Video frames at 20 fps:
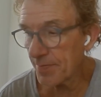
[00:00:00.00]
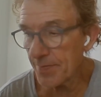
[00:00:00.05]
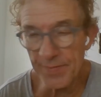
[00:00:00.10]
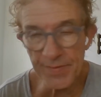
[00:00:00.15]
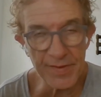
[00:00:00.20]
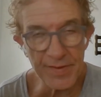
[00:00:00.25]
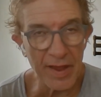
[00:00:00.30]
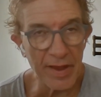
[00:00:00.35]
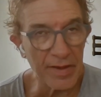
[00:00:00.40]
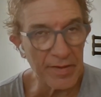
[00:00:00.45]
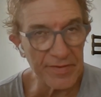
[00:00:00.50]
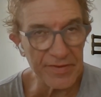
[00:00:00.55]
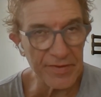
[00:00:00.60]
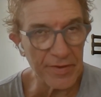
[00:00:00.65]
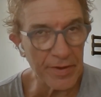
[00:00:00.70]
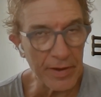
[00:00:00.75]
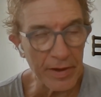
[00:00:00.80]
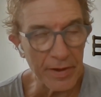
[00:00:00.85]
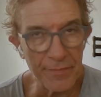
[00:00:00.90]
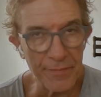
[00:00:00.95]
Scale,
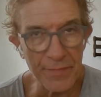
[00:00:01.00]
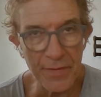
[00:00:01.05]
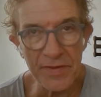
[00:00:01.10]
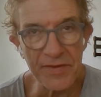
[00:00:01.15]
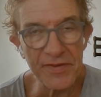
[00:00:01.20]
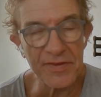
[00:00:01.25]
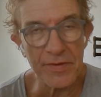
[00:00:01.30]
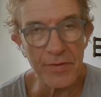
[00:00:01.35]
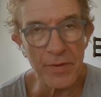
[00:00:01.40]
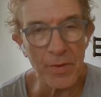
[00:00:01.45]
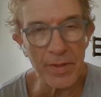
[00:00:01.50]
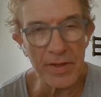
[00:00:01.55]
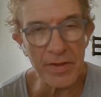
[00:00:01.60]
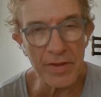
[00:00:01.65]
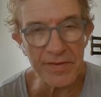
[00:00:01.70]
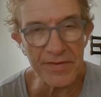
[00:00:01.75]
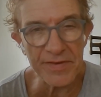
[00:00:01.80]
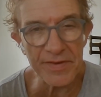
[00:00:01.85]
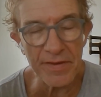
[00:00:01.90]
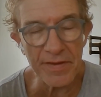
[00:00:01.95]
circle of fifths, and all that
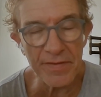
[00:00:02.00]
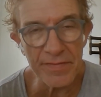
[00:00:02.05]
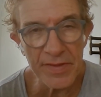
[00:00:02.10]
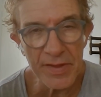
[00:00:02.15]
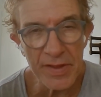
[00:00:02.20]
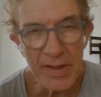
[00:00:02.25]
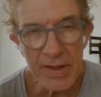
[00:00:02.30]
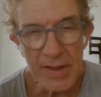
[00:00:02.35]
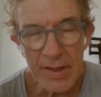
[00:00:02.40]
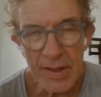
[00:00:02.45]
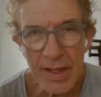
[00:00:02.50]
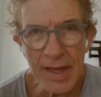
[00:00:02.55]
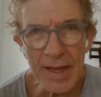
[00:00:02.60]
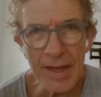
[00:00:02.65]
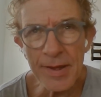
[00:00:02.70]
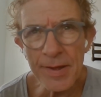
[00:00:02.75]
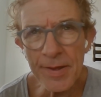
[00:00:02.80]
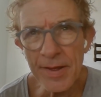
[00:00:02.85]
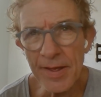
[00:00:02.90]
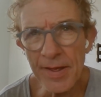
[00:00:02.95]
kind of stuff.
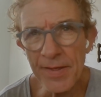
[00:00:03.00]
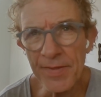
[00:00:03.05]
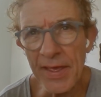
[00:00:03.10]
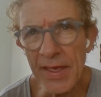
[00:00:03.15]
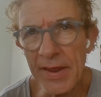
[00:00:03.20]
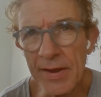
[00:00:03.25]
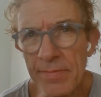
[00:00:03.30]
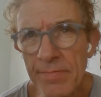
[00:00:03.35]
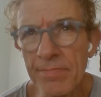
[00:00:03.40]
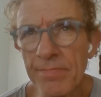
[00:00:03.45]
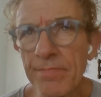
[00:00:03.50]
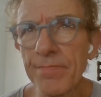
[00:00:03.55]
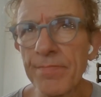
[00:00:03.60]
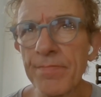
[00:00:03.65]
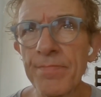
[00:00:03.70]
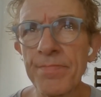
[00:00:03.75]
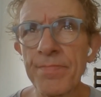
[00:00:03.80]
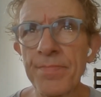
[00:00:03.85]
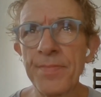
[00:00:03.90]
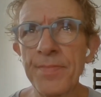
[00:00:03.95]
And then,
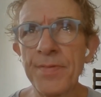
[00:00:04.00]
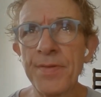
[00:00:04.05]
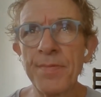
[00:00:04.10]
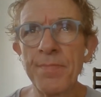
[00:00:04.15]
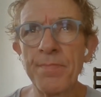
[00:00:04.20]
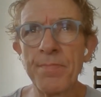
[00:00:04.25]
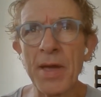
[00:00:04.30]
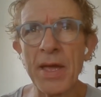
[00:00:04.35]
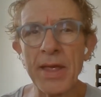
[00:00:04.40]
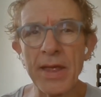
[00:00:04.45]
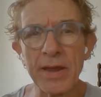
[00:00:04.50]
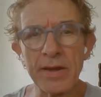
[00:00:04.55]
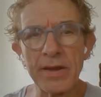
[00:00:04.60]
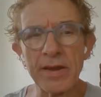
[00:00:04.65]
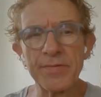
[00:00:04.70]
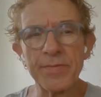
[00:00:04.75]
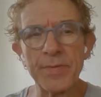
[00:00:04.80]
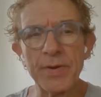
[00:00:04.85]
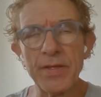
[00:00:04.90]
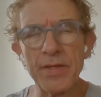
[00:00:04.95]
bang!
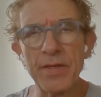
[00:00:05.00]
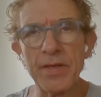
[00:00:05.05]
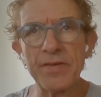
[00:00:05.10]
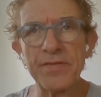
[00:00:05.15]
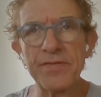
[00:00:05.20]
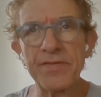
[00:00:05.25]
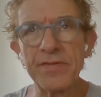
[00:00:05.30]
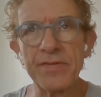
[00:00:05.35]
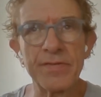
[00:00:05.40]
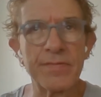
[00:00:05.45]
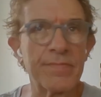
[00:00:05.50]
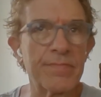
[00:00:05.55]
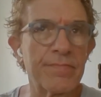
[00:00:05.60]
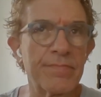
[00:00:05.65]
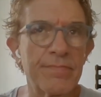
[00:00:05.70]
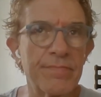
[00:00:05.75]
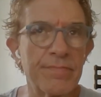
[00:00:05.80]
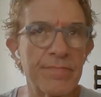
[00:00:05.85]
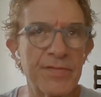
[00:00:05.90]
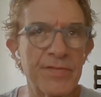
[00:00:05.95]
Next minute, there's
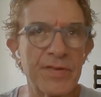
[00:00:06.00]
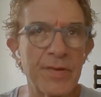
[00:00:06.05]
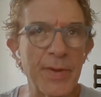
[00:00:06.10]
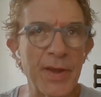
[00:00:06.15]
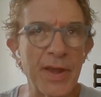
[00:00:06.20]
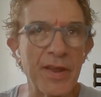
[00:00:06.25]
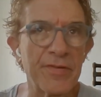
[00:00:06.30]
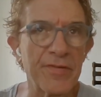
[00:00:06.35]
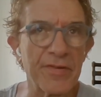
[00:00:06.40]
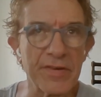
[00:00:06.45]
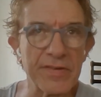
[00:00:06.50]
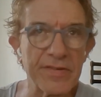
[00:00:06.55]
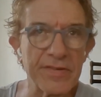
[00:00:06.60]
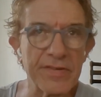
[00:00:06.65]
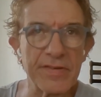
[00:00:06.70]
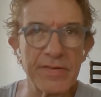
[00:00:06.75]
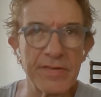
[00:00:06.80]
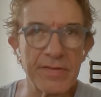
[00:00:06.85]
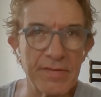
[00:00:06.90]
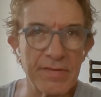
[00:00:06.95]
Jimi
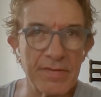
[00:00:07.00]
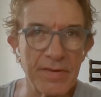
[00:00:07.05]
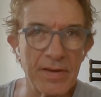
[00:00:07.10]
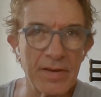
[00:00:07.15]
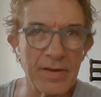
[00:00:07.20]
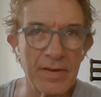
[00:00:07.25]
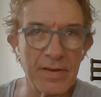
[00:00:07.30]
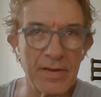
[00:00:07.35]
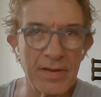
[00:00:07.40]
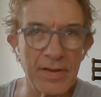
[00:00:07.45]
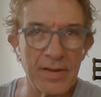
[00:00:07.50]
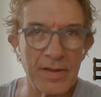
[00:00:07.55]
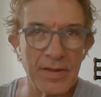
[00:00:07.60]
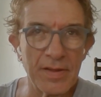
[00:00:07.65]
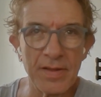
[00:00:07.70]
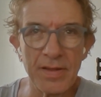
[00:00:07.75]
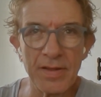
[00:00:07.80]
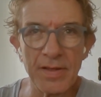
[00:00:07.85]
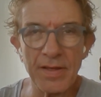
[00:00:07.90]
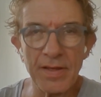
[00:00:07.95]
Hendrix. And
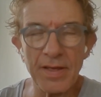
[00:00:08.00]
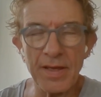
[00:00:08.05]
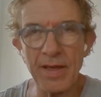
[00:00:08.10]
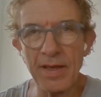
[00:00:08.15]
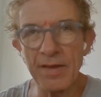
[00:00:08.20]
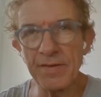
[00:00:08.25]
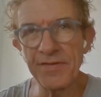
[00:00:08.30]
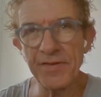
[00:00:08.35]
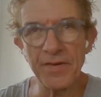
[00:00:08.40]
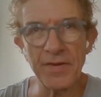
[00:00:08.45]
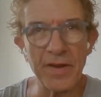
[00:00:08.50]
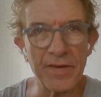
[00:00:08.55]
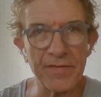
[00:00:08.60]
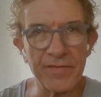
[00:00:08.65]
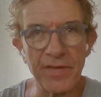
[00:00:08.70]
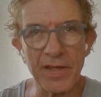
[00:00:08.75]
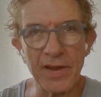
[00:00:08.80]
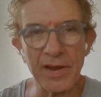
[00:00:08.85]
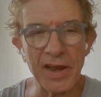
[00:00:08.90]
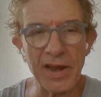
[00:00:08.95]
soon
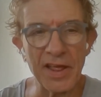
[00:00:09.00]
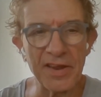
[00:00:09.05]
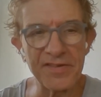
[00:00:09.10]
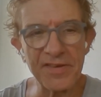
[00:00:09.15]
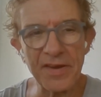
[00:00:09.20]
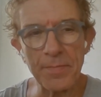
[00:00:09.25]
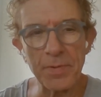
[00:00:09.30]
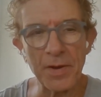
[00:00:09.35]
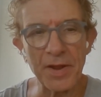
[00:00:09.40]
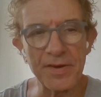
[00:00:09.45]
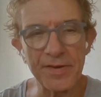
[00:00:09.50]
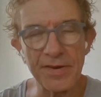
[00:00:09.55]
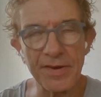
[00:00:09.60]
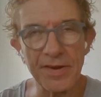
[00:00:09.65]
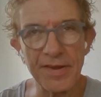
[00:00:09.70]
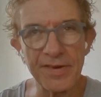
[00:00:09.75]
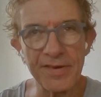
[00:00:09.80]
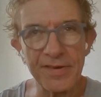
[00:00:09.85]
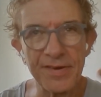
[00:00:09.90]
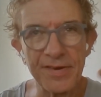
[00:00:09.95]
after that, Led Zeppelin,
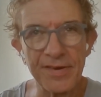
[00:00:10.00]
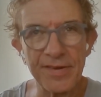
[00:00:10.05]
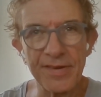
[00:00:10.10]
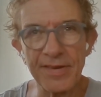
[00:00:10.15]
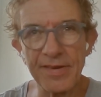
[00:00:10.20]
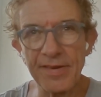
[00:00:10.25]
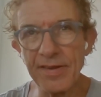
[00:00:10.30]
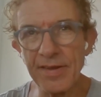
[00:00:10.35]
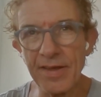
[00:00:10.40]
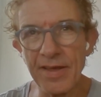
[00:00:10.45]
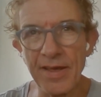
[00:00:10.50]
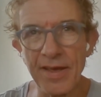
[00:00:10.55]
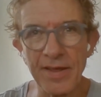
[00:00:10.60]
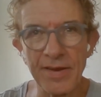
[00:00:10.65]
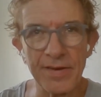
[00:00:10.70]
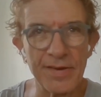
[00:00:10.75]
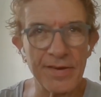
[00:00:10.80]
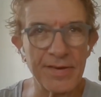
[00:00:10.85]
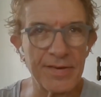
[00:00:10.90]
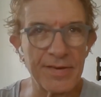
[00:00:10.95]

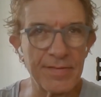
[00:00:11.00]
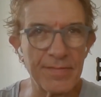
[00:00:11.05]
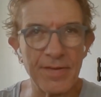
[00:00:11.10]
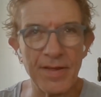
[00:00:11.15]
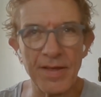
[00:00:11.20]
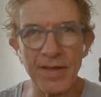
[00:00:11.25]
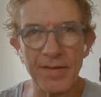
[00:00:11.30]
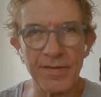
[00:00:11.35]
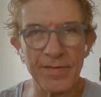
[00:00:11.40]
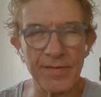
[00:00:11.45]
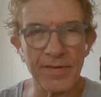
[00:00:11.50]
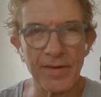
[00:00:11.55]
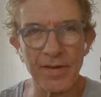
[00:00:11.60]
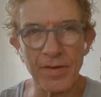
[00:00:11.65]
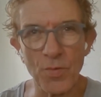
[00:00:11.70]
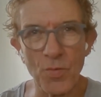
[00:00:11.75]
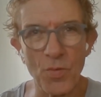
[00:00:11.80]
and it's like,